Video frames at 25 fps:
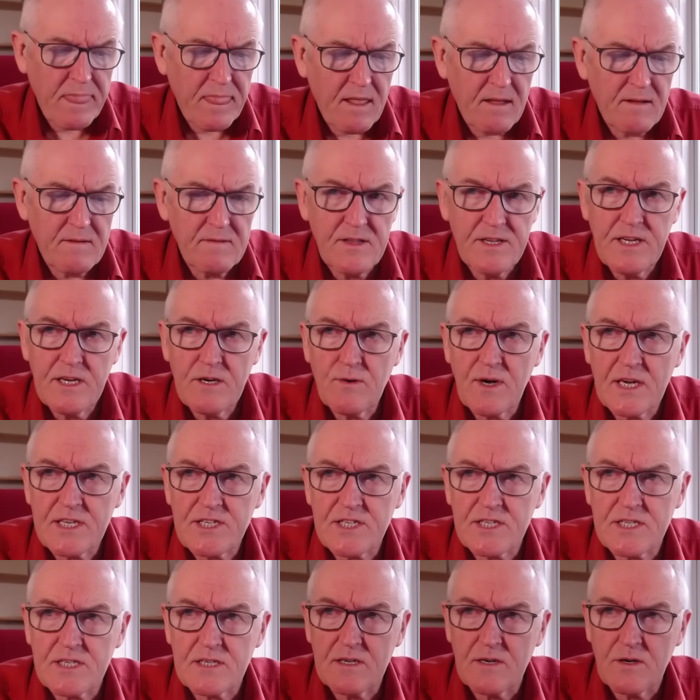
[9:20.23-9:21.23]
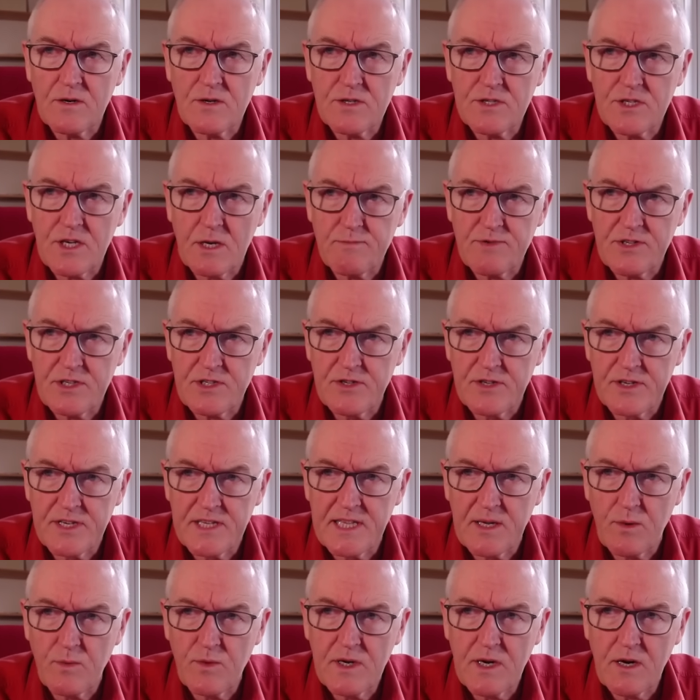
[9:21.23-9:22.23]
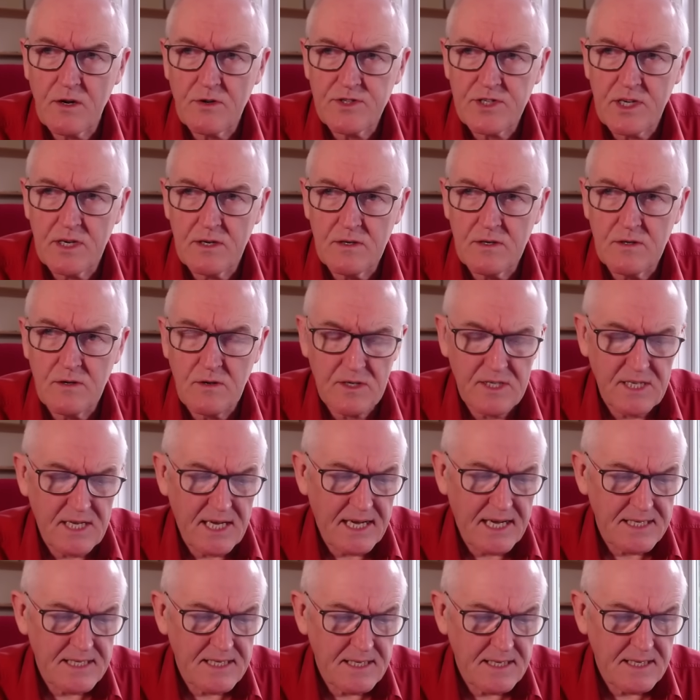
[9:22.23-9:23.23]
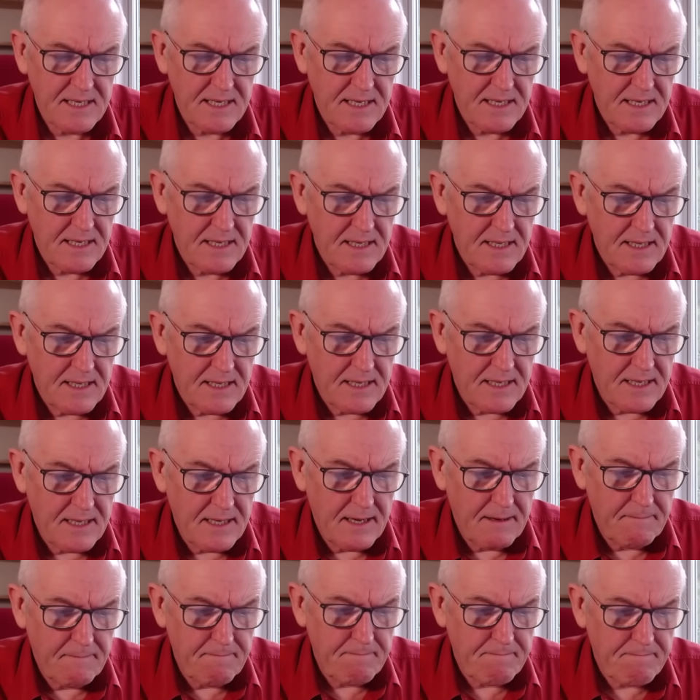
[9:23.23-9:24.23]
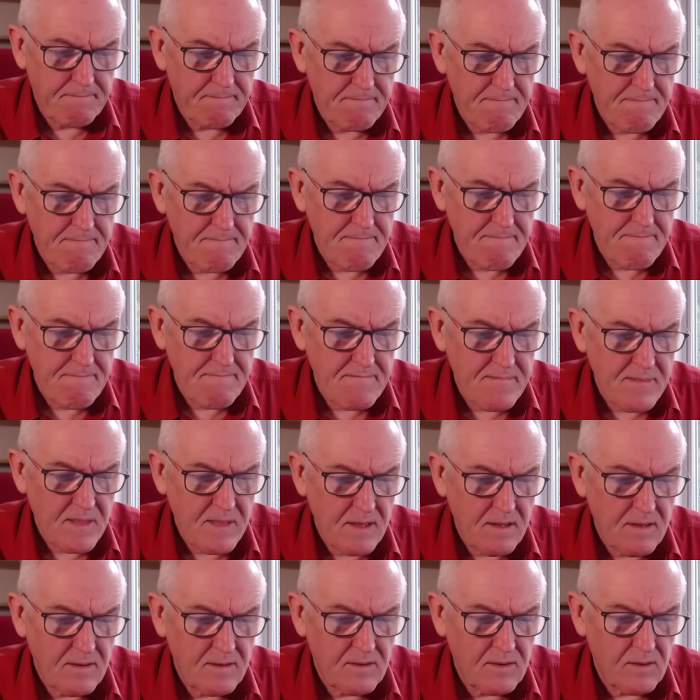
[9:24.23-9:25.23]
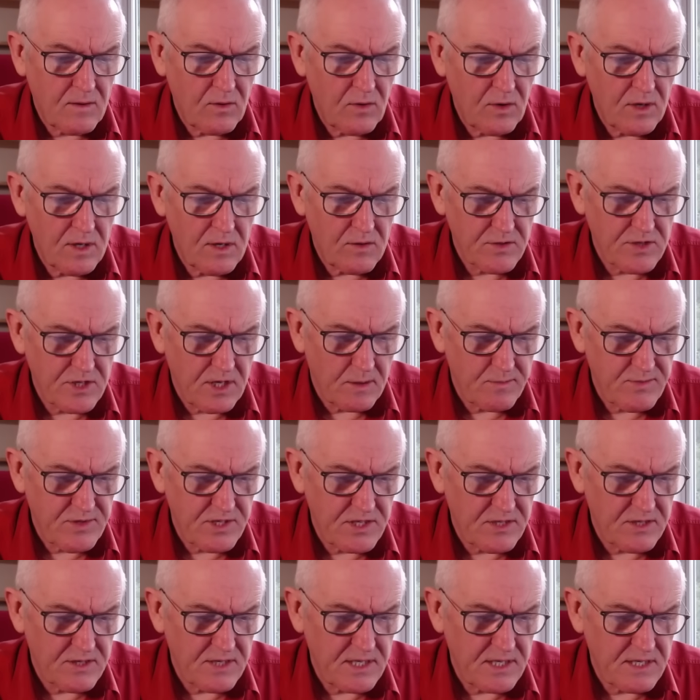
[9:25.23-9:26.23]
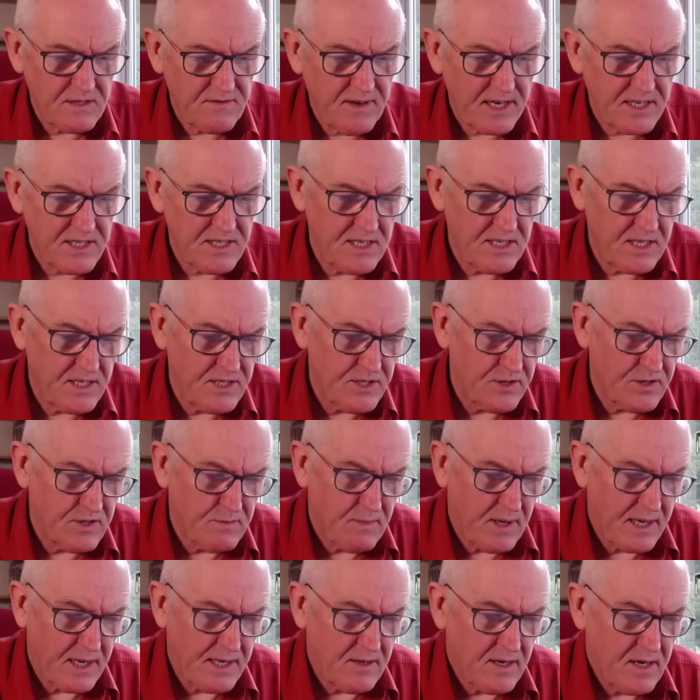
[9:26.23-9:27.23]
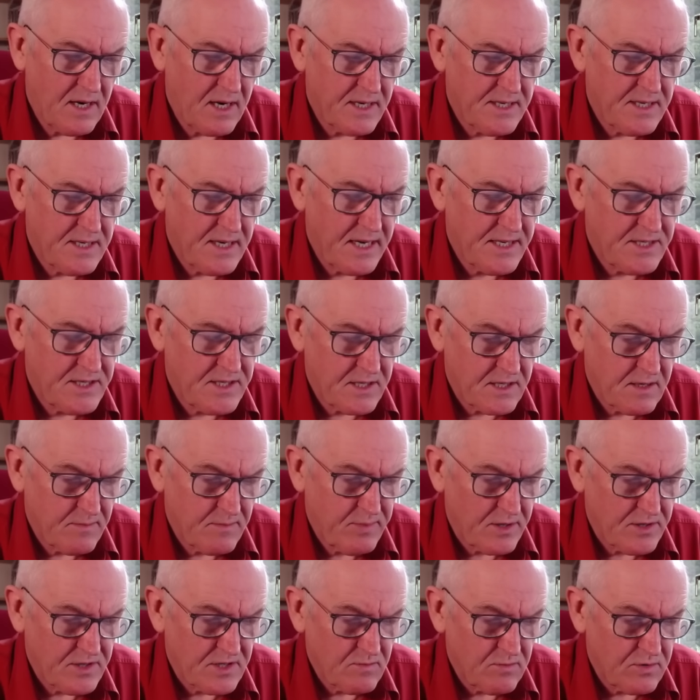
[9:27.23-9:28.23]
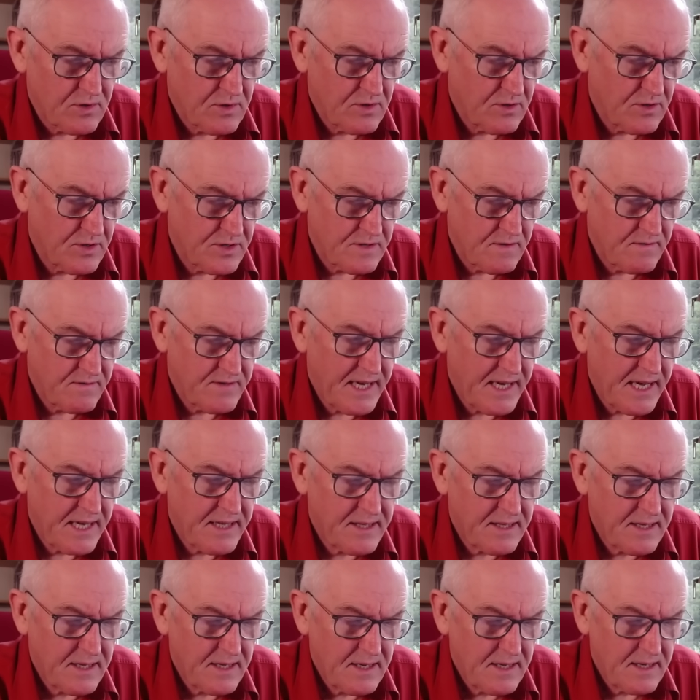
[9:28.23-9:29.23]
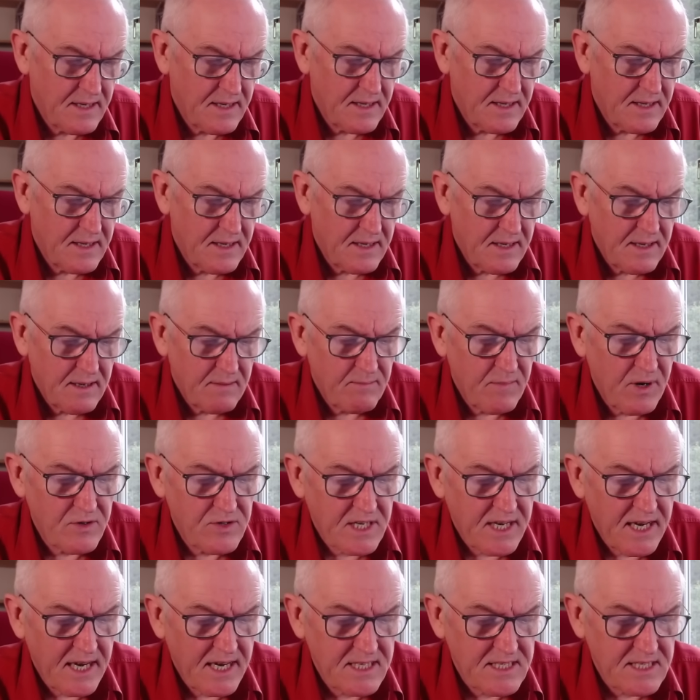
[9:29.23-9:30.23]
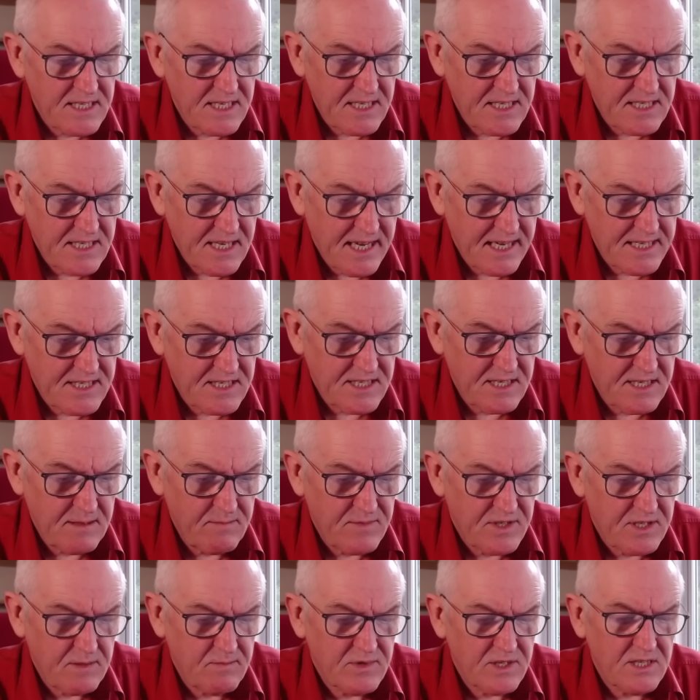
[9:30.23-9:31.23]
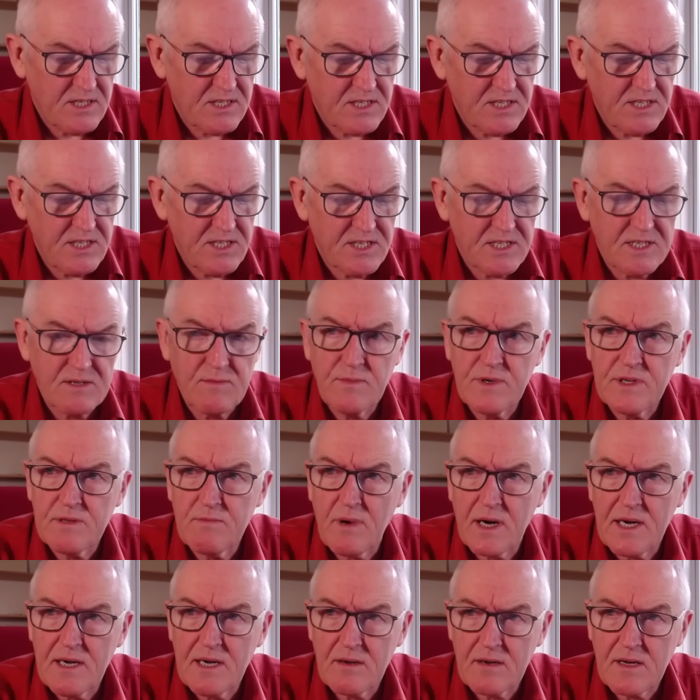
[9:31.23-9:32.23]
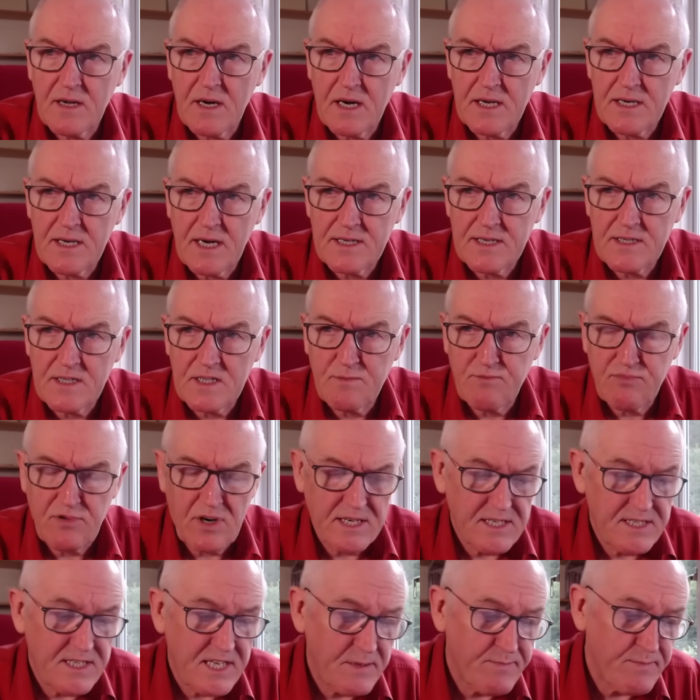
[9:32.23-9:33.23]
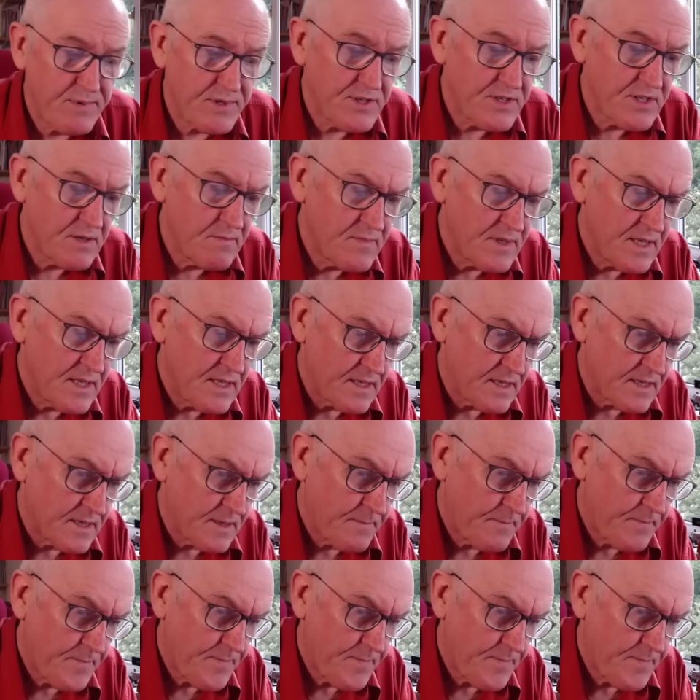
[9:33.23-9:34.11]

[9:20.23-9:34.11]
the US autopsy study that we also looked at um, all autopsy studies, vaccine induced myocarditis as a possible cause of death. Most cases had symptoms consistent with myocarditis prior to death, but some didn't.